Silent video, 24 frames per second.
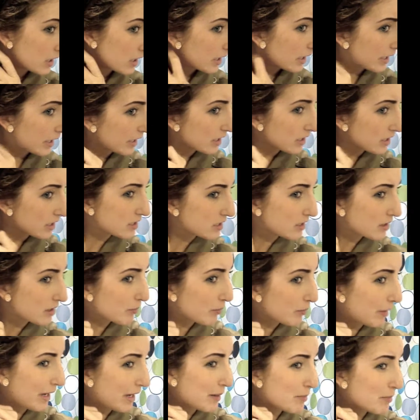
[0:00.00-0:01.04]
And
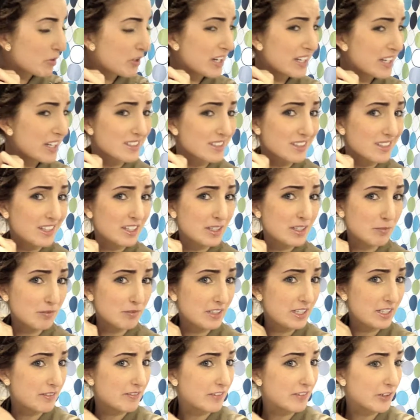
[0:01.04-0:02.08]
my braid doesn't end up
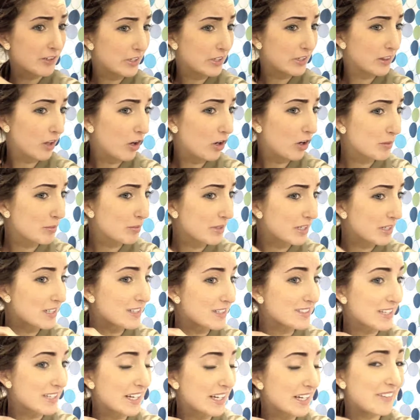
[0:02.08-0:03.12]
being very long
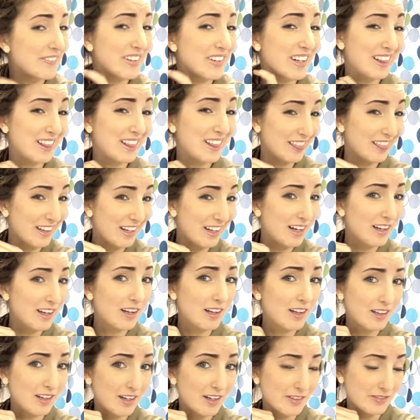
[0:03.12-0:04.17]
because I have a lot
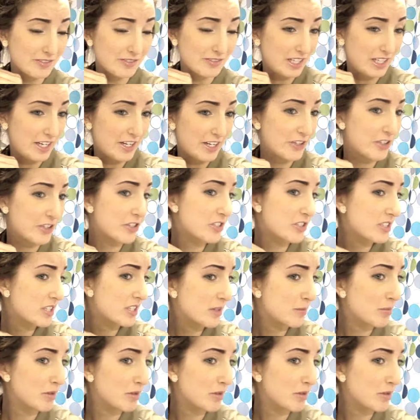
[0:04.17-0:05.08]
a lot of layers,